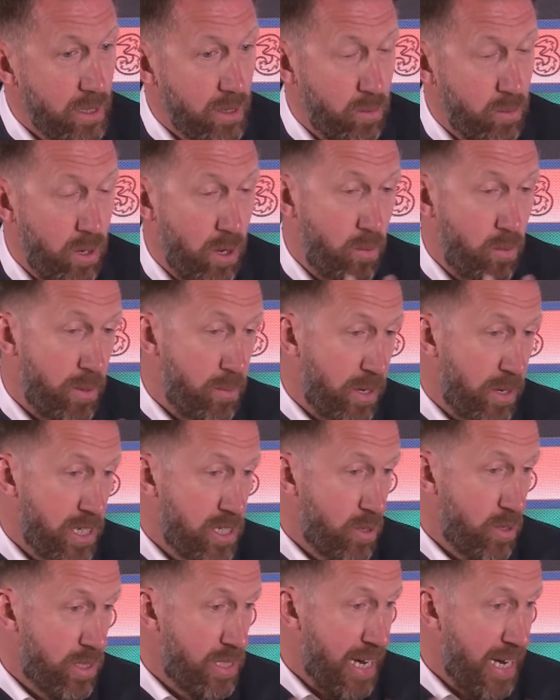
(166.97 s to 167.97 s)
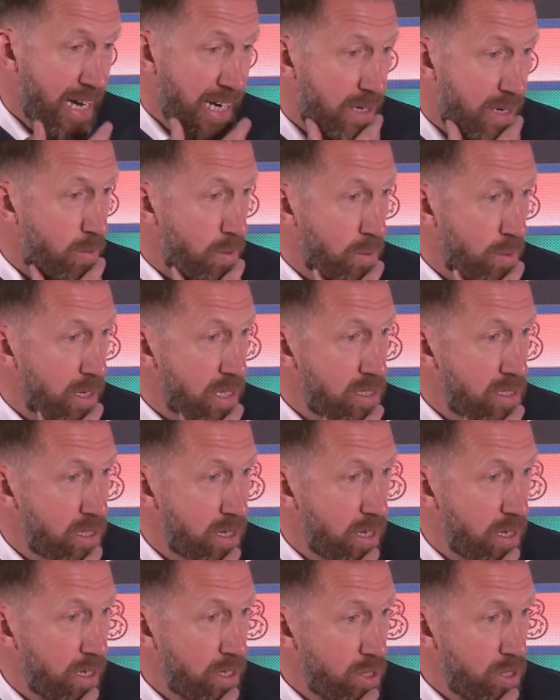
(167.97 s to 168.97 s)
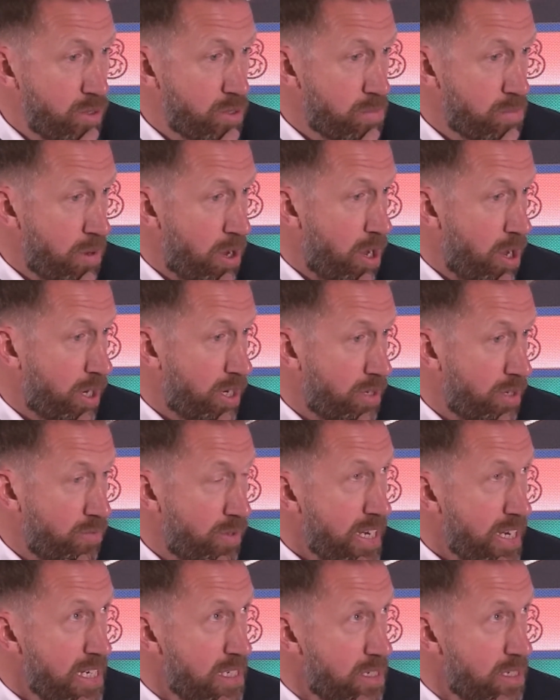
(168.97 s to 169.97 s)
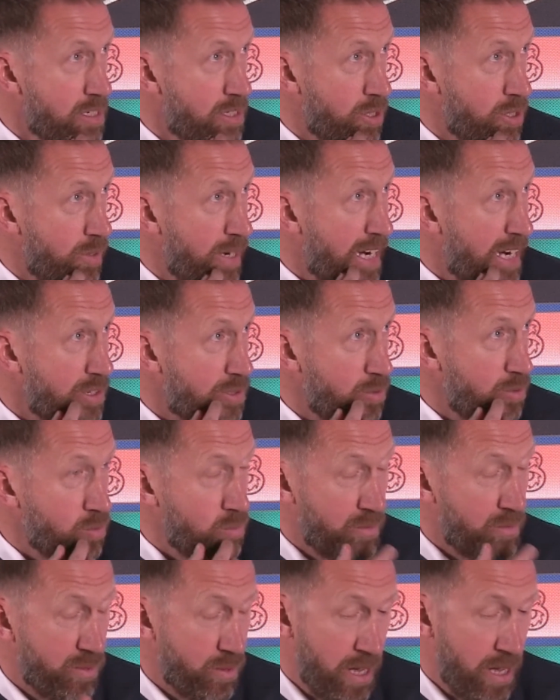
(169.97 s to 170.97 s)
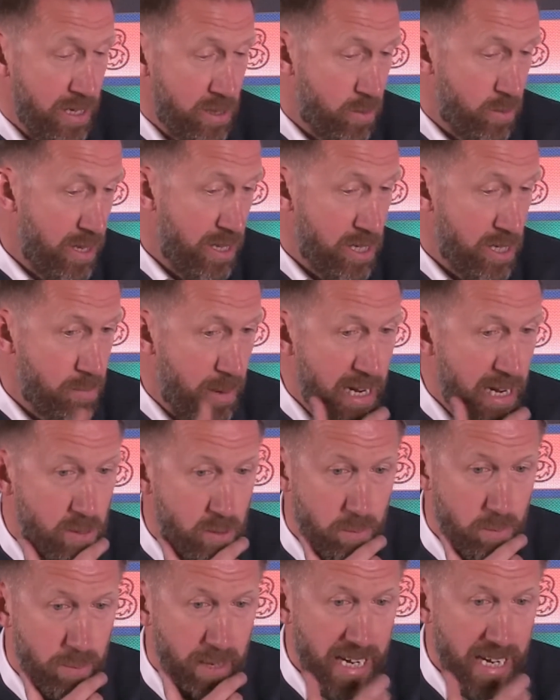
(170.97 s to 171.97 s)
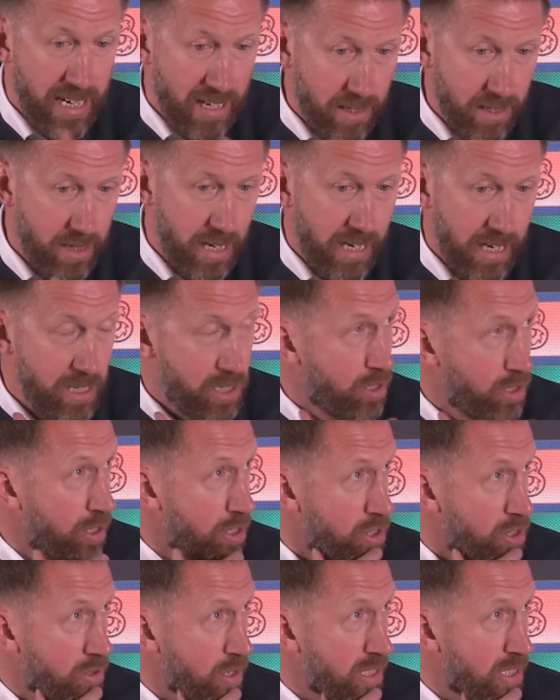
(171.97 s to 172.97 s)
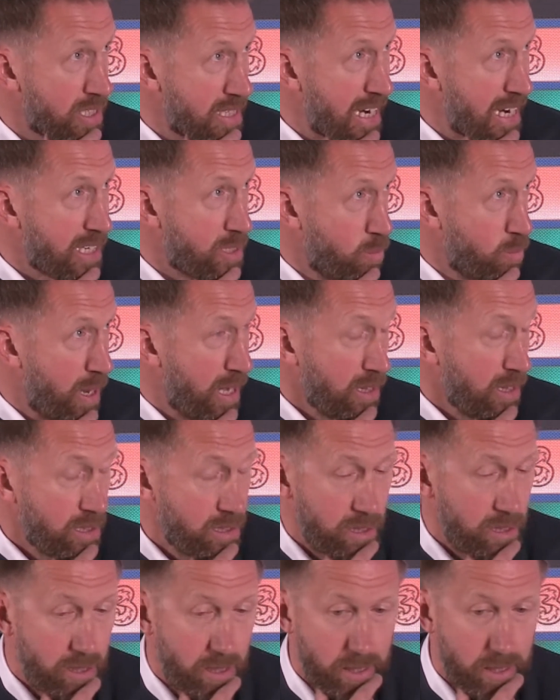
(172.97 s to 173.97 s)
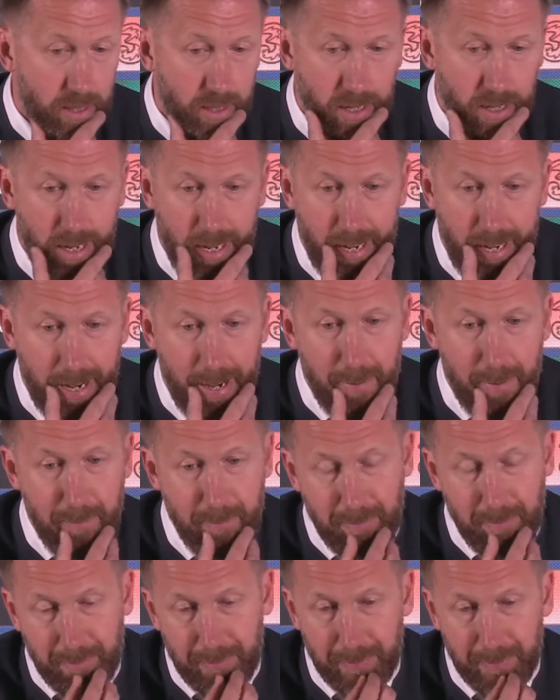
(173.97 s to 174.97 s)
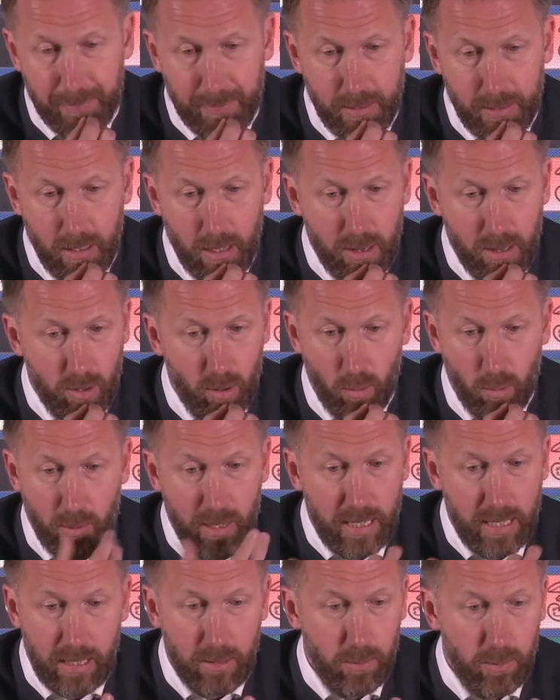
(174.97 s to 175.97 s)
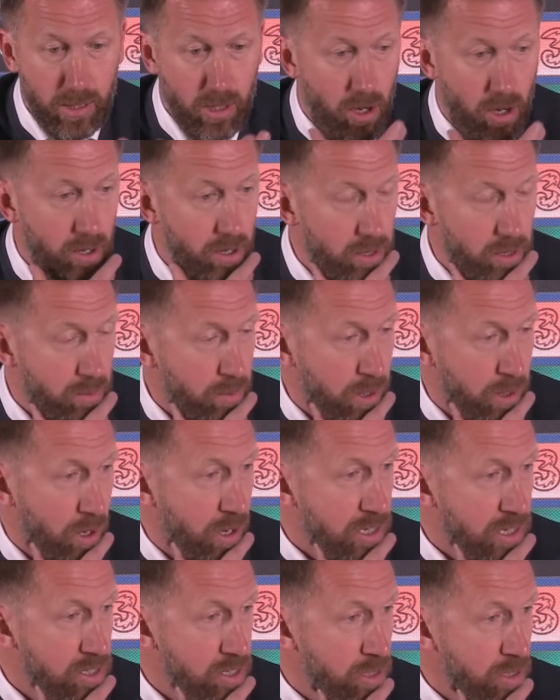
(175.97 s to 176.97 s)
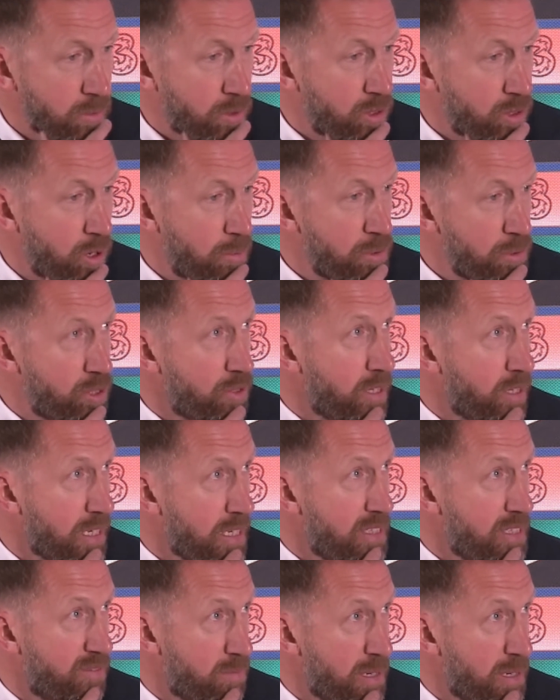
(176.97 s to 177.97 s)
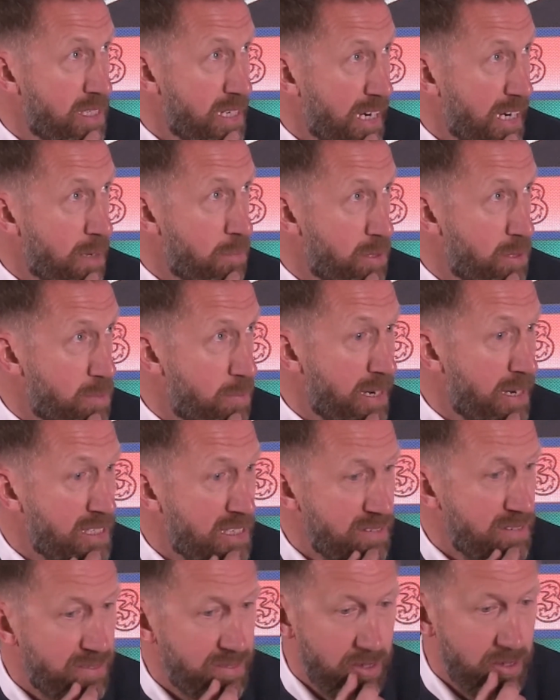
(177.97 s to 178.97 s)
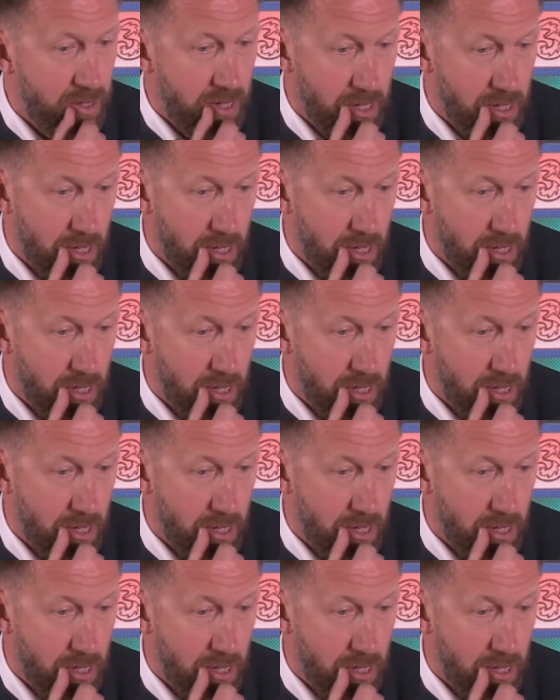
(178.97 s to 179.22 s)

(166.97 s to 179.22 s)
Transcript: Well, we wanted to attack. We wanted to use Mark and Rhys as two laterals. We thought that's where the space would be, and they can construct attacks well. I thought we got into some good opportunities from an attacking perspective.